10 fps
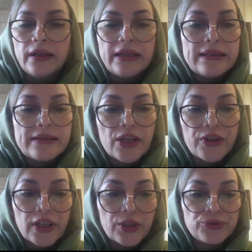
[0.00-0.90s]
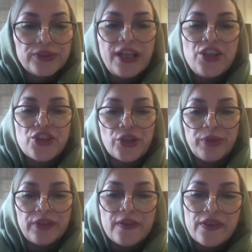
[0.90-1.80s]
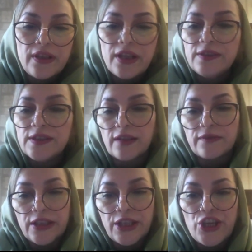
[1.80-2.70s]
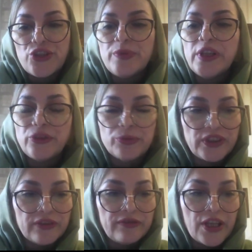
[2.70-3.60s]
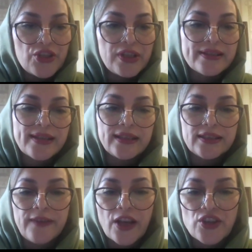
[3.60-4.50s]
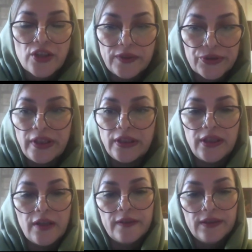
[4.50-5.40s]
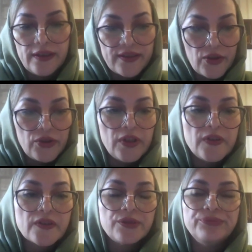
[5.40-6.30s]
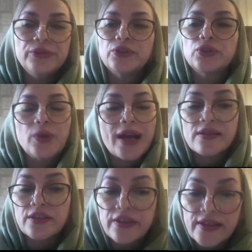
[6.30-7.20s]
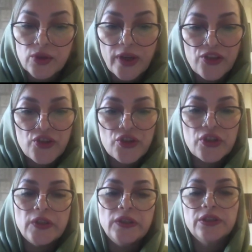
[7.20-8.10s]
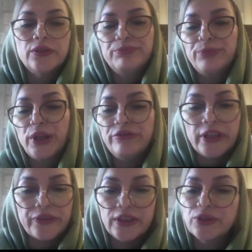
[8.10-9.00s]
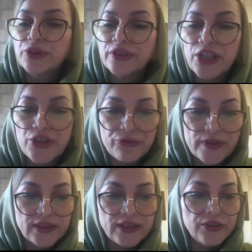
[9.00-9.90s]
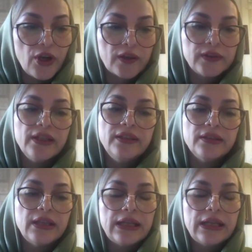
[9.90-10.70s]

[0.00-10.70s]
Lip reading: Is there a correlation between the levels of engagement, motivation, and satisfaction of Iranian EFL students? To answer this question, bivariate correlation was conducted.